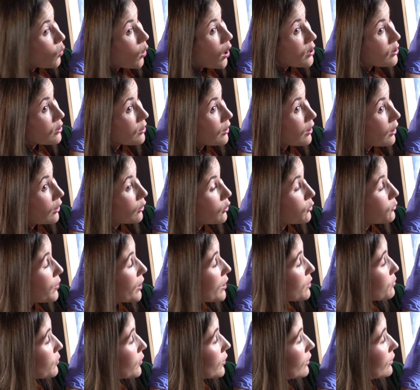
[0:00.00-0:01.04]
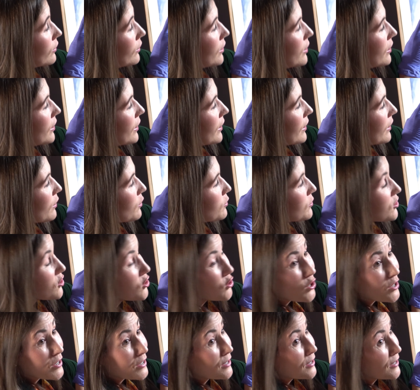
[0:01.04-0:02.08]
watercolor paper. It's
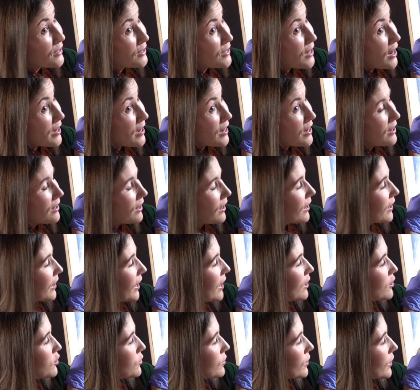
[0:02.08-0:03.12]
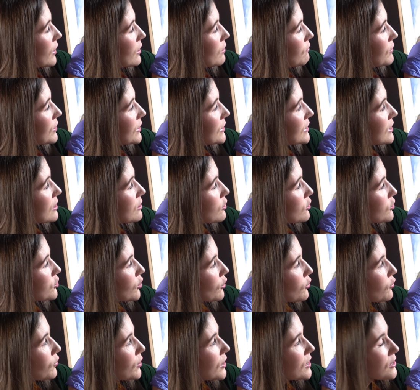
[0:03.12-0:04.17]
just a study. Again, you can even see there's
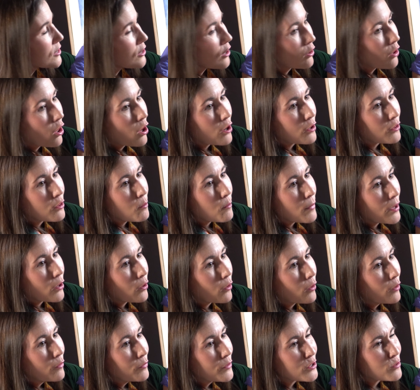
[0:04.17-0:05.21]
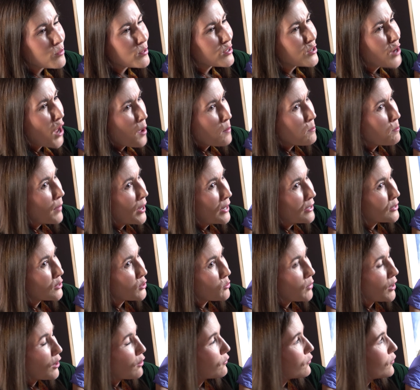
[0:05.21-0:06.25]
a crease along the middle. This was not meant
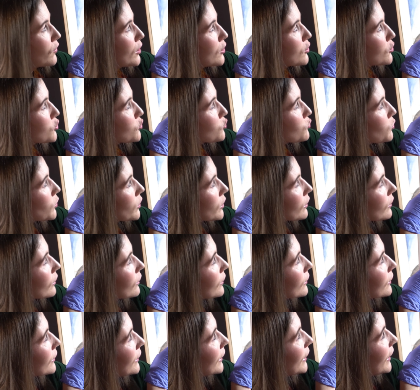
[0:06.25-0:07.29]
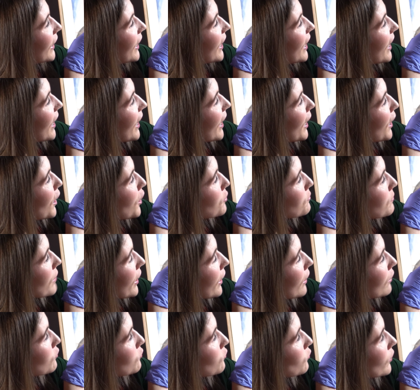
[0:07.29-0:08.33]
to be a finished work. Um,
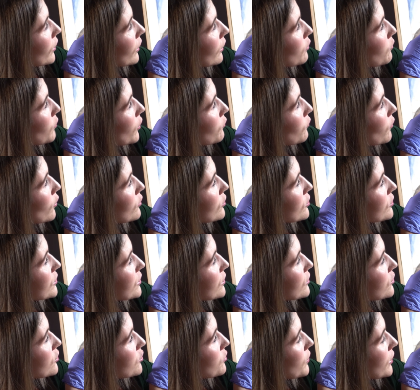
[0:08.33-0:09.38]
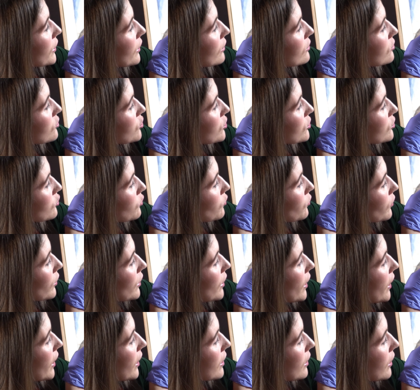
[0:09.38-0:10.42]
and really what Roters is doing is just
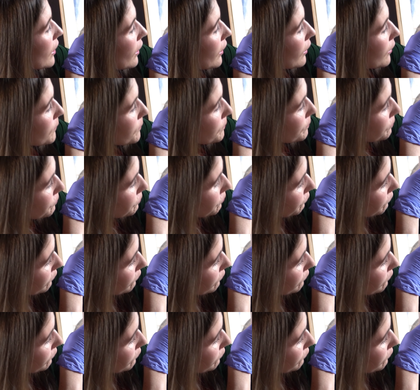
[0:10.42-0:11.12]
creating